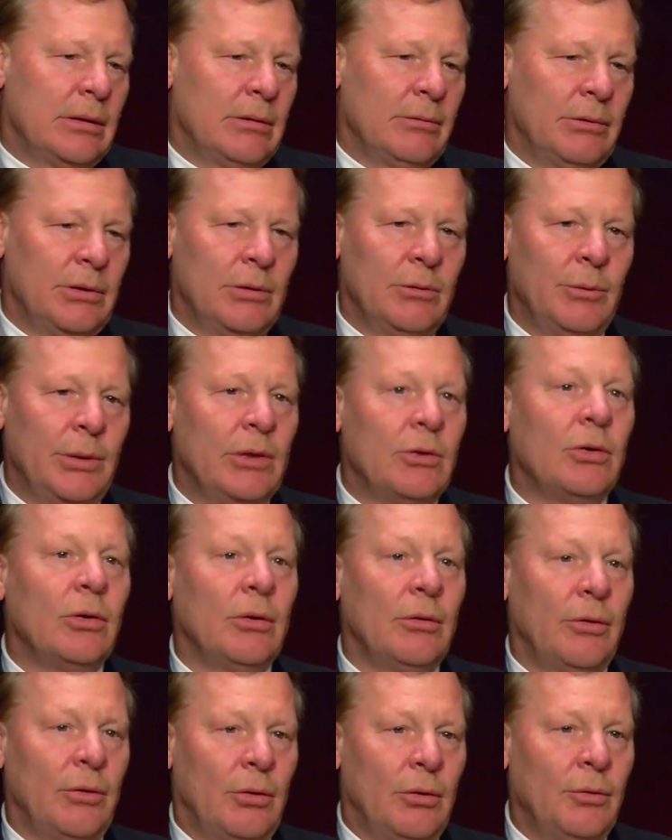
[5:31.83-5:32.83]
we
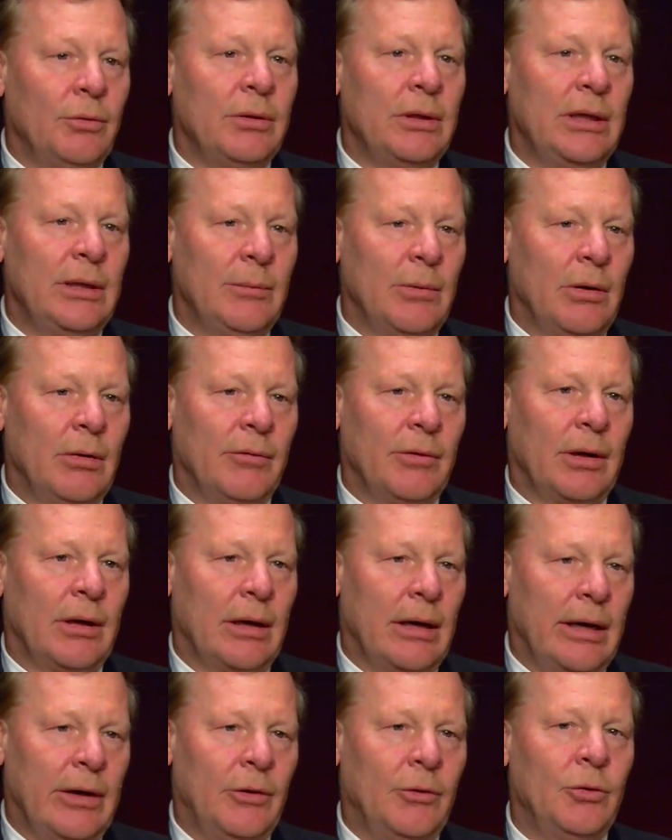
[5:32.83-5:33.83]
turned the whole team over and
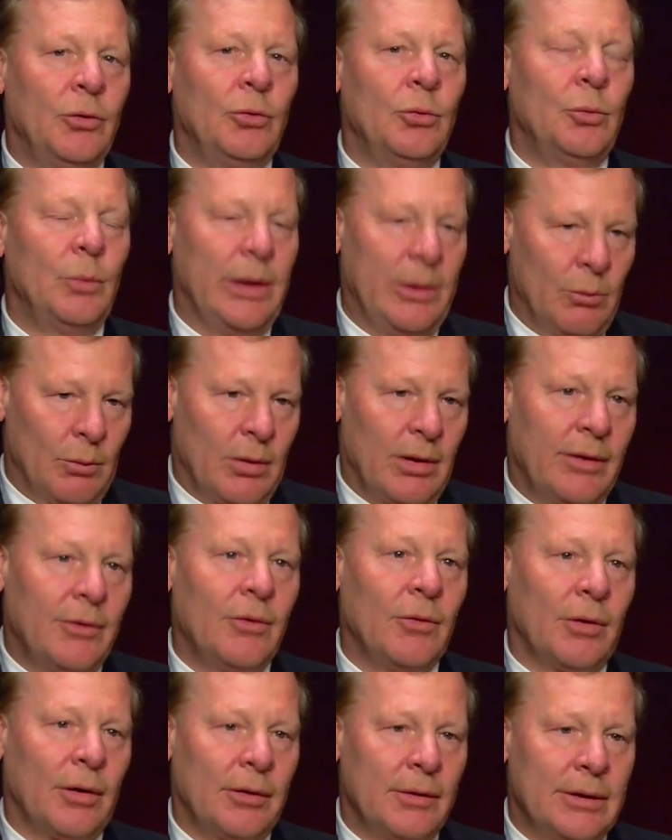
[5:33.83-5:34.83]
hired who we
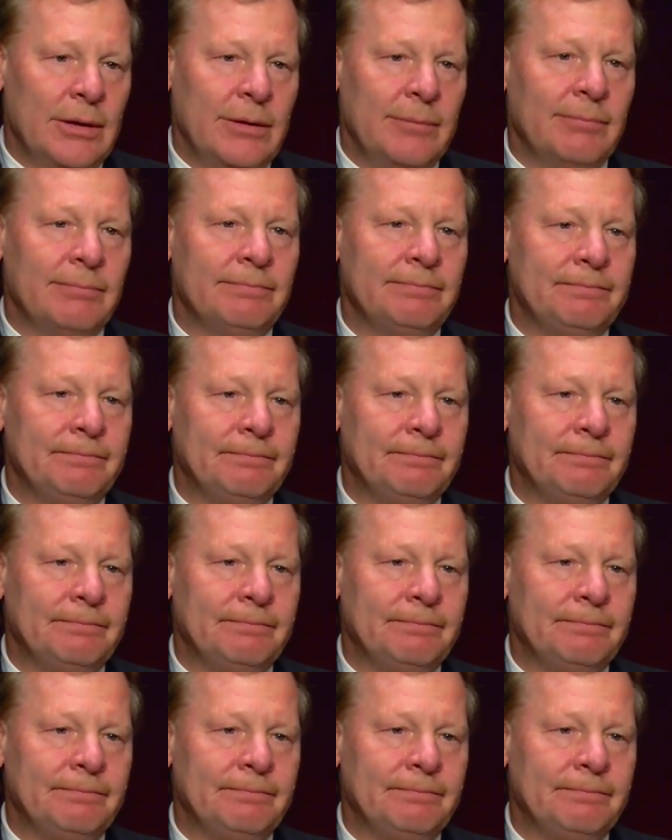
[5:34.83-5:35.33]
wanted on our team.